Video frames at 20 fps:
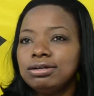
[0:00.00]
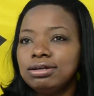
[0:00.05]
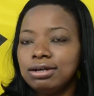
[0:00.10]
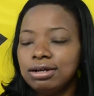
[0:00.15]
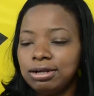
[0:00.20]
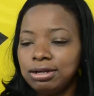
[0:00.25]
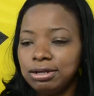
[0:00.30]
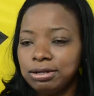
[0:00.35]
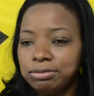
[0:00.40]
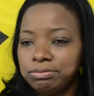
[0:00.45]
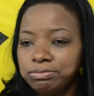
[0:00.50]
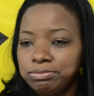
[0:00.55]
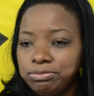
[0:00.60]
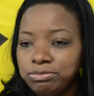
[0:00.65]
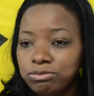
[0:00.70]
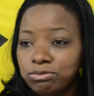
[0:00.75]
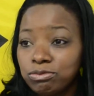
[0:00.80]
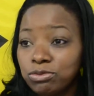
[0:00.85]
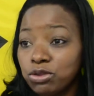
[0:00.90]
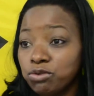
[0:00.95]

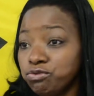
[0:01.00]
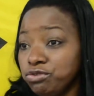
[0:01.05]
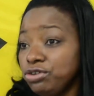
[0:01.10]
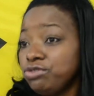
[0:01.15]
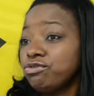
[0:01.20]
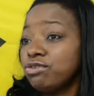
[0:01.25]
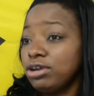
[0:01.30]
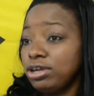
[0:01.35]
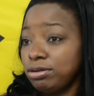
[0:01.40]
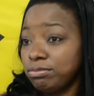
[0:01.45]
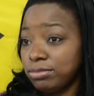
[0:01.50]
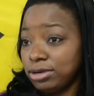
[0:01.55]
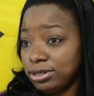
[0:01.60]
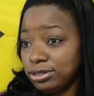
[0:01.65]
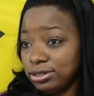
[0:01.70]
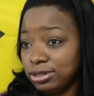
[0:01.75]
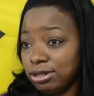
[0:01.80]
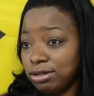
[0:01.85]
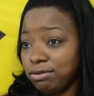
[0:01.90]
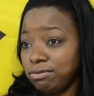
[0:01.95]
retrain
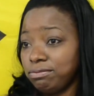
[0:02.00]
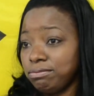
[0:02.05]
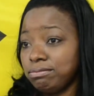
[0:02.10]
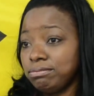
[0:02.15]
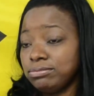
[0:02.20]
myself.